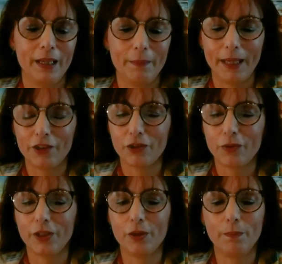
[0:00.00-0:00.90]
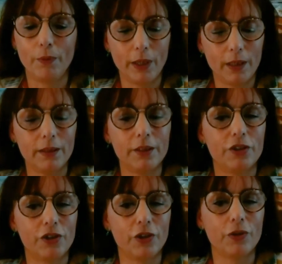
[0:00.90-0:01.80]
Make sure you boil,
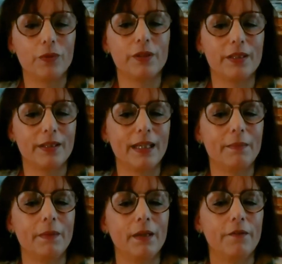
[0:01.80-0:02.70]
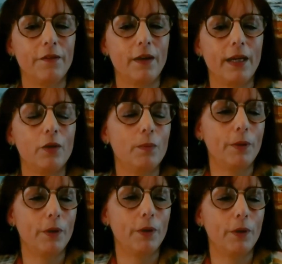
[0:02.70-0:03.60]
stew, steam, fry, or
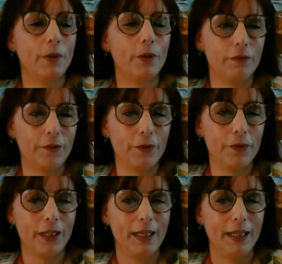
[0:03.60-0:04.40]
poach your food.